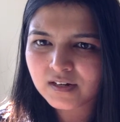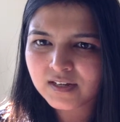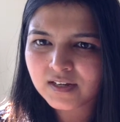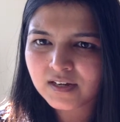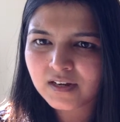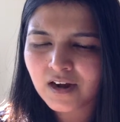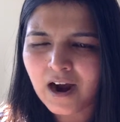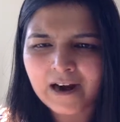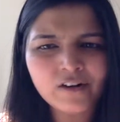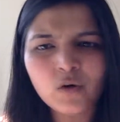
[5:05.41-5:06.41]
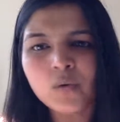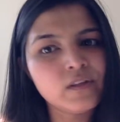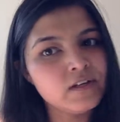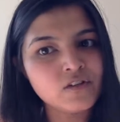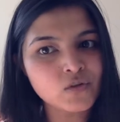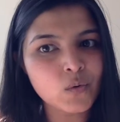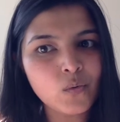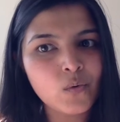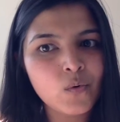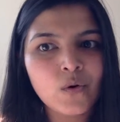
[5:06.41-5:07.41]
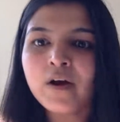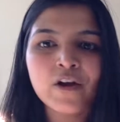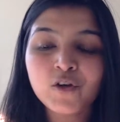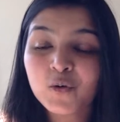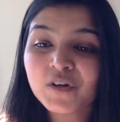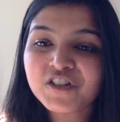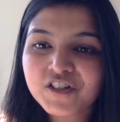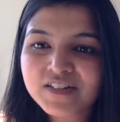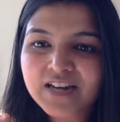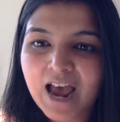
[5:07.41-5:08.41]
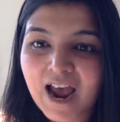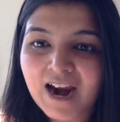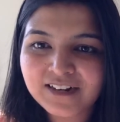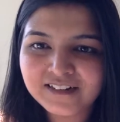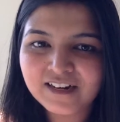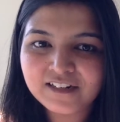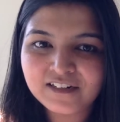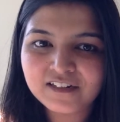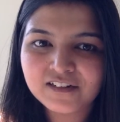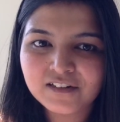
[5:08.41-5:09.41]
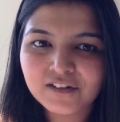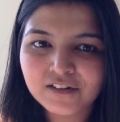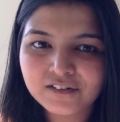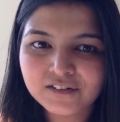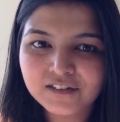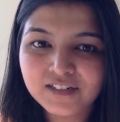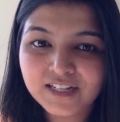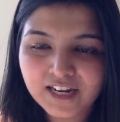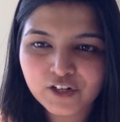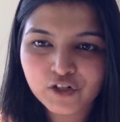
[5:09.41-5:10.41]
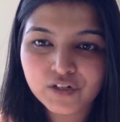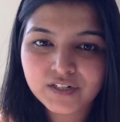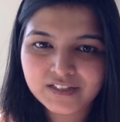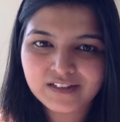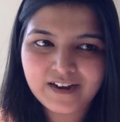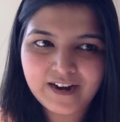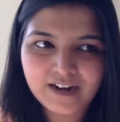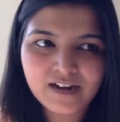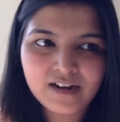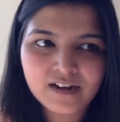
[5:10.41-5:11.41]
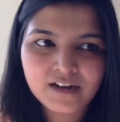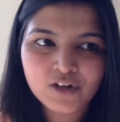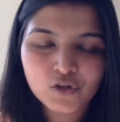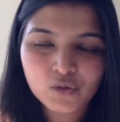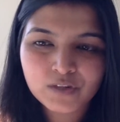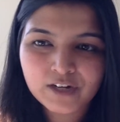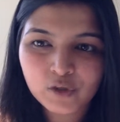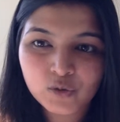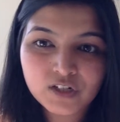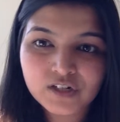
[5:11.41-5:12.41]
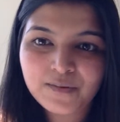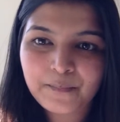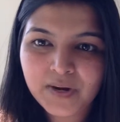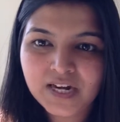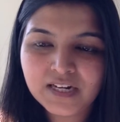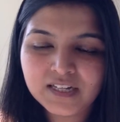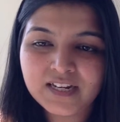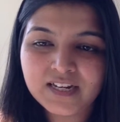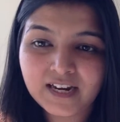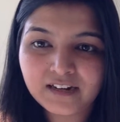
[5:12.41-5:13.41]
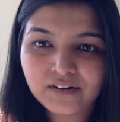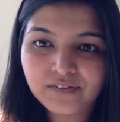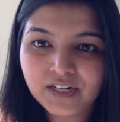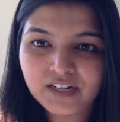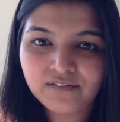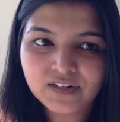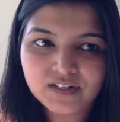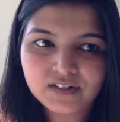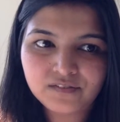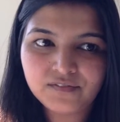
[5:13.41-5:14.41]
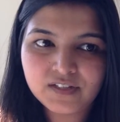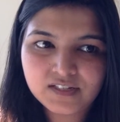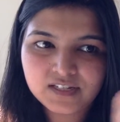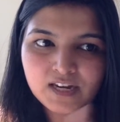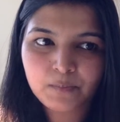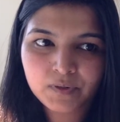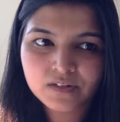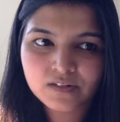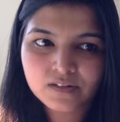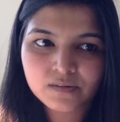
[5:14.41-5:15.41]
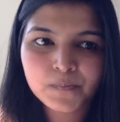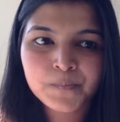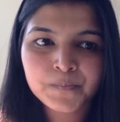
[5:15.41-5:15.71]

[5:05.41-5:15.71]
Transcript: ugly? I don't think so." You can just add that the negation in the end, so that you just meet the negativity with skepticism,